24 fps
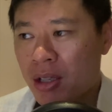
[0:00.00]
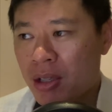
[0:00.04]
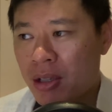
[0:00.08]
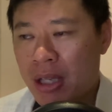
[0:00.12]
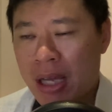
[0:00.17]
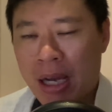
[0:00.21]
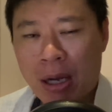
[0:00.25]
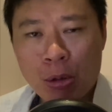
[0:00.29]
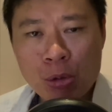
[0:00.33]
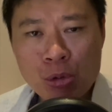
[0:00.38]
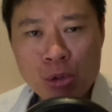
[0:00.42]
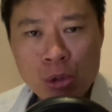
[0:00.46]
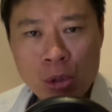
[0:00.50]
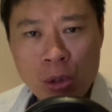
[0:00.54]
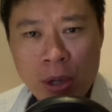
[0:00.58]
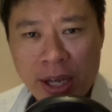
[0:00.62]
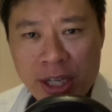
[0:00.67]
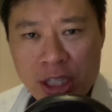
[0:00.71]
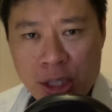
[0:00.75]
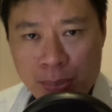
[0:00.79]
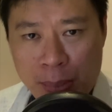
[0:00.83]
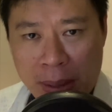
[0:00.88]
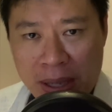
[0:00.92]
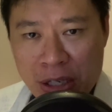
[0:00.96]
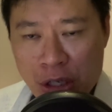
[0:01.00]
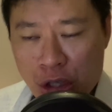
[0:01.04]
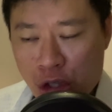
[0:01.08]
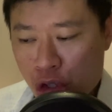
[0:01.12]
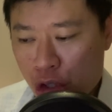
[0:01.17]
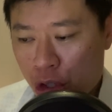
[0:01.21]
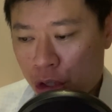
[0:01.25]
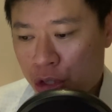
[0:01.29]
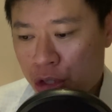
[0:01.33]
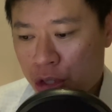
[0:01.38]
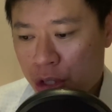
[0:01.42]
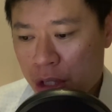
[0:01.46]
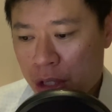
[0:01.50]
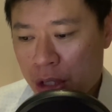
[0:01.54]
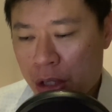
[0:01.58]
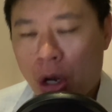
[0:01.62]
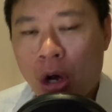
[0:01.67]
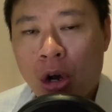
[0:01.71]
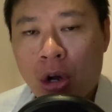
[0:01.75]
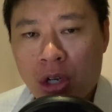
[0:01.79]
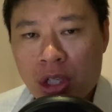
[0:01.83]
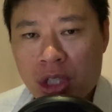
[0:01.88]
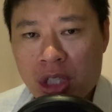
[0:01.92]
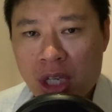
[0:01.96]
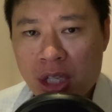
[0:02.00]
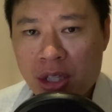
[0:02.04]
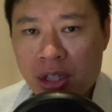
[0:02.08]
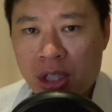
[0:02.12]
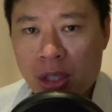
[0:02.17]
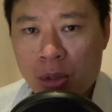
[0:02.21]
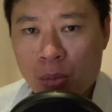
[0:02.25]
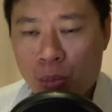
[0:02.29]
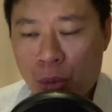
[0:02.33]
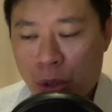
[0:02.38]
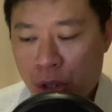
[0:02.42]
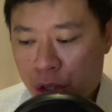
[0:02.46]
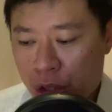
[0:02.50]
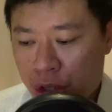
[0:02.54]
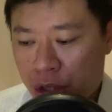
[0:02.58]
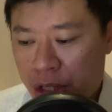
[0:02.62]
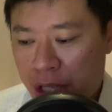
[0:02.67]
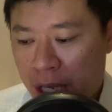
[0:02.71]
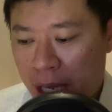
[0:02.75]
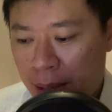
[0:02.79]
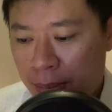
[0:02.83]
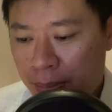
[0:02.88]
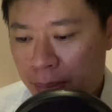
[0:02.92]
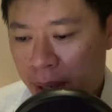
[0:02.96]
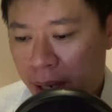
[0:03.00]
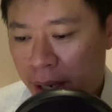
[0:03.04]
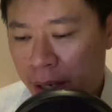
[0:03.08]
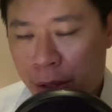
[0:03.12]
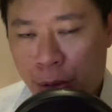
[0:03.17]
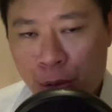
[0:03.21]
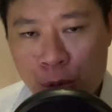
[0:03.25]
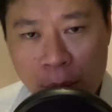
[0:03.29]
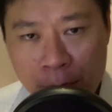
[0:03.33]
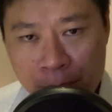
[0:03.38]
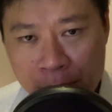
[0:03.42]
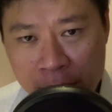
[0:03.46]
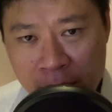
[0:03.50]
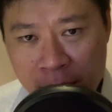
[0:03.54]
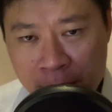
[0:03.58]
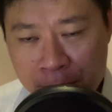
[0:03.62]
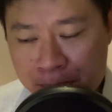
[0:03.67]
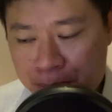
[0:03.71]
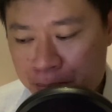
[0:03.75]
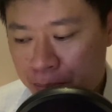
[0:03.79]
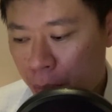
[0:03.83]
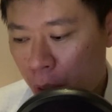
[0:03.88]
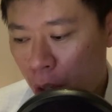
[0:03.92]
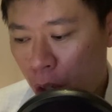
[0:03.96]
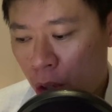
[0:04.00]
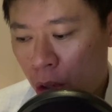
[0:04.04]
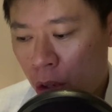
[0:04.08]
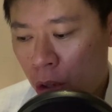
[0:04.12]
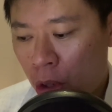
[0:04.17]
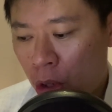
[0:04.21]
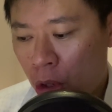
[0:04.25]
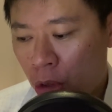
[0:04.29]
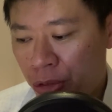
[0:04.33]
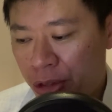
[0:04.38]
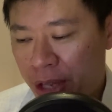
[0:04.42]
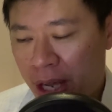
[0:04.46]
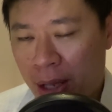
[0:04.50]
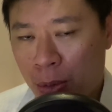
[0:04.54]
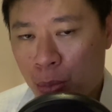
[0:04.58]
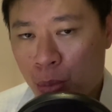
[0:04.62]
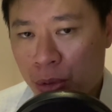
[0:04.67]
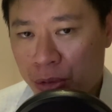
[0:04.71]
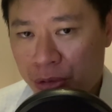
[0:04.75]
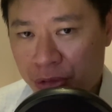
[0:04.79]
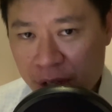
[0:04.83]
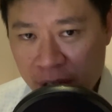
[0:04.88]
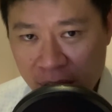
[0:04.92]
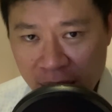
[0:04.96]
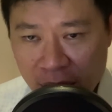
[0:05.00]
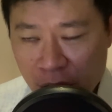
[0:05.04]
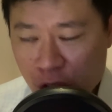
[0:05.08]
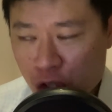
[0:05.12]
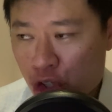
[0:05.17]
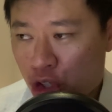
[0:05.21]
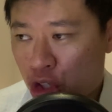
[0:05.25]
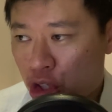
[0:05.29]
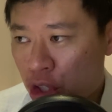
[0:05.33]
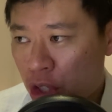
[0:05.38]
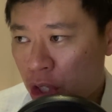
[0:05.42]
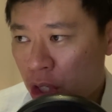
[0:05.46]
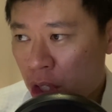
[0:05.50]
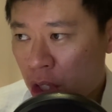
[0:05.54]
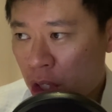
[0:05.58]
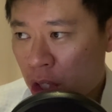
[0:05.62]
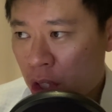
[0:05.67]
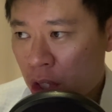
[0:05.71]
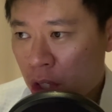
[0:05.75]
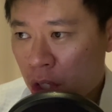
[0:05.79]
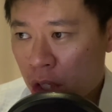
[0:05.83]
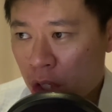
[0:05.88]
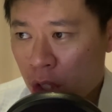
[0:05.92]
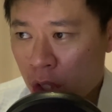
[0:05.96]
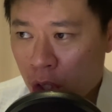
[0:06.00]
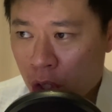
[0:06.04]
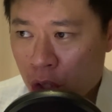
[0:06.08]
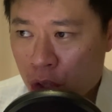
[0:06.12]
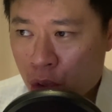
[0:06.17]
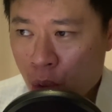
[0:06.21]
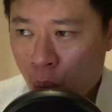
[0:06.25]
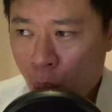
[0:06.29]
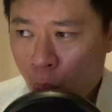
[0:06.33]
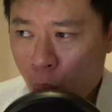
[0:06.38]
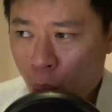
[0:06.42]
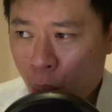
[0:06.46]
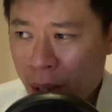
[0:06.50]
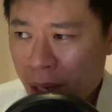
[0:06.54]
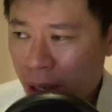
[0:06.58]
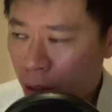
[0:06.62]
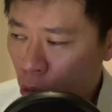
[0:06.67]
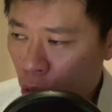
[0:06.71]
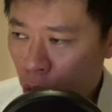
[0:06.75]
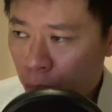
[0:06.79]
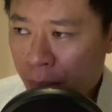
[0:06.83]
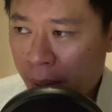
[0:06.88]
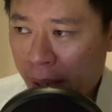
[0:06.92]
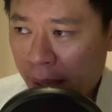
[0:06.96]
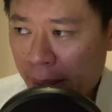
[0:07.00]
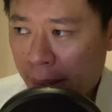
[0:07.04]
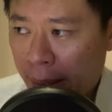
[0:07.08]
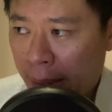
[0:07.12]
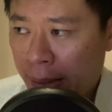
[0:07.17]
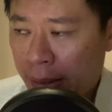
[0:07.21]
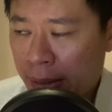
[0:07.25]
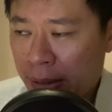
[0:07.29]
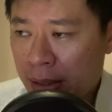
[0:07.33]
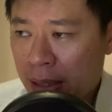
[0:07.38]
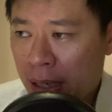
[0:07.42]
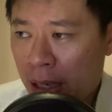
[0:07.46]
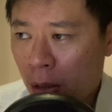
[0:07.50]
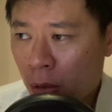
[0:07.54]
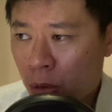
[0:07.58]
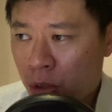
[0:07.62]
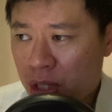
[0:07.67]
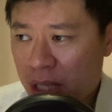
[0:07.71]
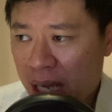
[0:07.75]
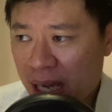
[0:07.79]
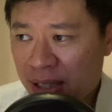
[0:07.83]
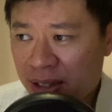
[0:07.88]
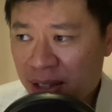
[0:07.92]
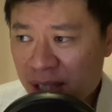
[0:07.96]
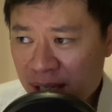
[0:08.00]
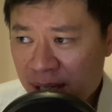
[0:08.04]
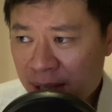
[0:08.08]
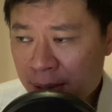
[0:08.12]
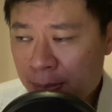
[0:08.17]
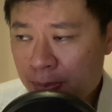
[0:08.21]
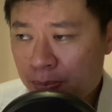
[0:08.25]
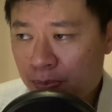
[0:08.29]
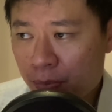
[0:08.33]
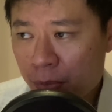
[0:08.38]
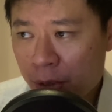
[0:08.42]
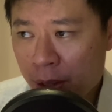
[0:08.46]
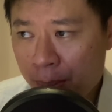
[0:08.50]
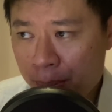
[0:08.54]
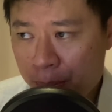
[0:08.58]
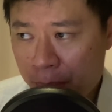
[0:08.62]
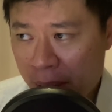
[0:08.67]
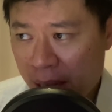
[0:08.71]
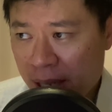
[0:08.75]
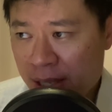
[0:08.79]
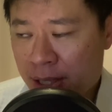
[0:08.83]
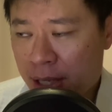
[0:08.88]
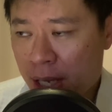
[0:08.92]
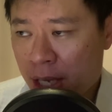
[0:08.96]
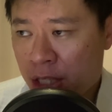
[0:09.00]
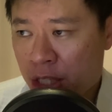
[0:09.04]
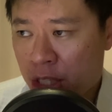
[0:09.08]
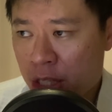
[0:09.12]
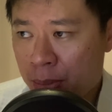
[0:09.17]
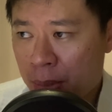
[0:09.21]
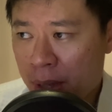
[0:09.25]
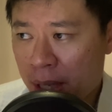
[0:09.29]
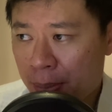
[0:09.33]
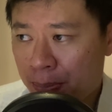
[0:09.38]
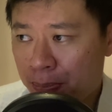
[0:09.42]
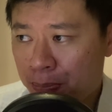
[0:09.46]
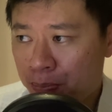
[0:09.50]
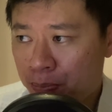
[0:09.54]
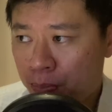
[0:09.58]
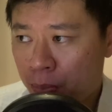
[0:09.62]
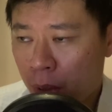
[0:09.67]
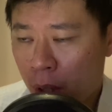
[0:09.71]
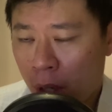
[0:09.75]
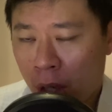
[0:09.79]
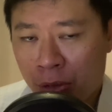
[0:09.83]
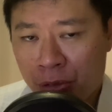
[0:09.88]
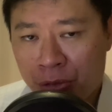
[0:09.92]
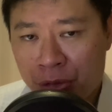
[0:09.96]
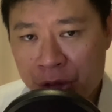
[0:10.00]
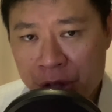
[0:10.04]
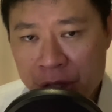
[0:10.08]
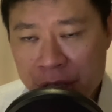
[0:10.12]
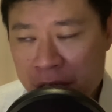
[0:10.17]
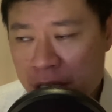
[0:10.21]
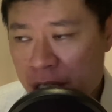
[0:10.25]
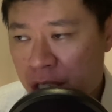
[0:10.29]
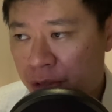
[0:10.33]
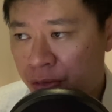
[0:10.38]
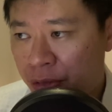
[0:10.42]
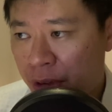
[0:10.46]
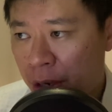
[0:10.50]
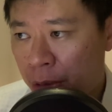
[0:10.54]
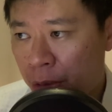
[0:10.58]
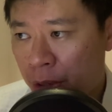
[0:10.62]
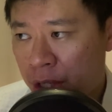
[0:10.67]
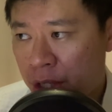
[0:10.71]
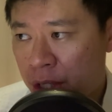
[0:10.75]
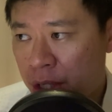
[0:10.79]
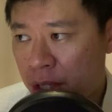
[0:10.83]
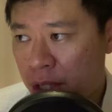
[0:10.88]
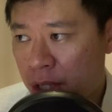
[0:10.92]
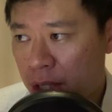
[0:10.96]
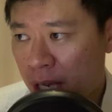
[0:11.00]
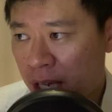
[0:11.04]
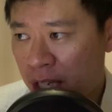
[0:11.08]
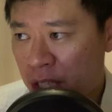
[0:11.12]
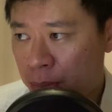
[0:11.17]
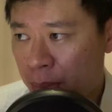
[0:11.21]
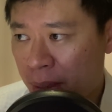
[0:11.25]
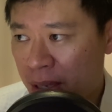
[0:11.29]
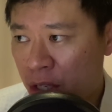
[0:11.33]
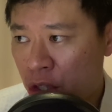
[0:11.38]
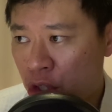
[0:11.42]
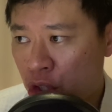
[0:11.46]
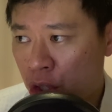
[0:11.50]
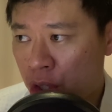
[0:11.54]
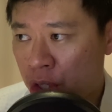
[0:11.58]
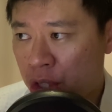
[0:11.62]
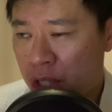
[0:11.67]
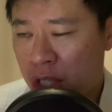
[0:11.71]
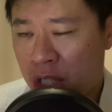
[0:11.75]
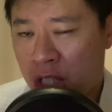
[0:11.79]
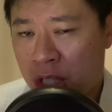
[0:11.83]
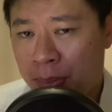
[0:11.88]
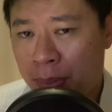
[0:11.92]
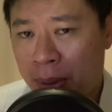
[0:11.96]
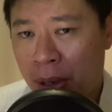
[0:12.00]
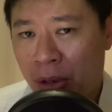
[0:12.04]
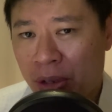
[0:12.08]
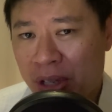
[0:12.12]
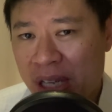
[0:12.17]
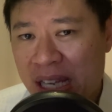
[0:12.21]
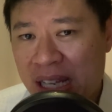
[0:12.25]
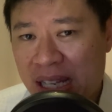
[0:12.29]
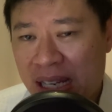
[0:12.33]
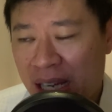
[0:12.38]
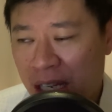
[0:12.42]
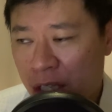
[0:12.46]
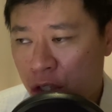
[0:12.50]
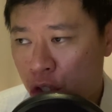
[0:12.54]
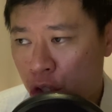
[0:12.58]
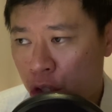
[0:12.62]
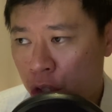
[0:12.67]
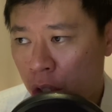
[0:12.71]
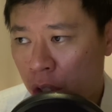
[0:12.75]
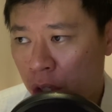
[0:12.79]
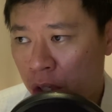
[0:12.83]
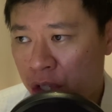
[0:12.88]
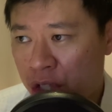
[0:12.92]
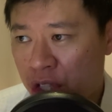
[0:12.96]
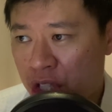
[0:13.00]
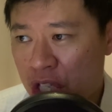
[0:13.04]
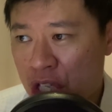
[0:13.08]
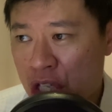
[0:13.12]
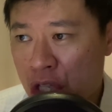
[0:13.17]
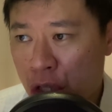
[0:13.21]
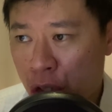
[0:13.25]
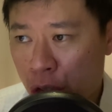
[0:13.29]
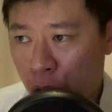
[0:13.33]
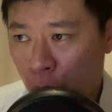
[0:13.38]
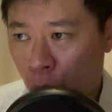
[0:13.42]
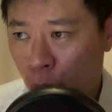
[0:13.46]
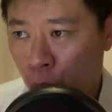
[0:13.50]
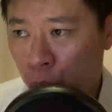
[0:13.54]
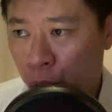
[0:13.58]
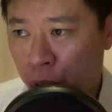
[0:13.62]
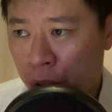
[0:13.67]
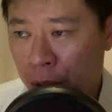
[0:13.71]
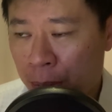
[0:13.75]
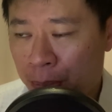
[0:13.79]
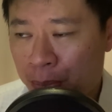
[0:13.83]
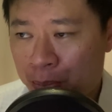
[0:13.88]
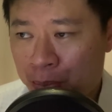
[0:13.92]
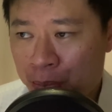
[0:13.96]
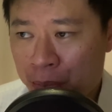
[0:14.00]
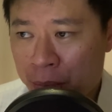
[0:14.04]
There are also expenditures in Hawk Center which is done by GrabPay or done with cash. So when I look back at accounts, I think the best estimate of these various expenditures is about $800 in total.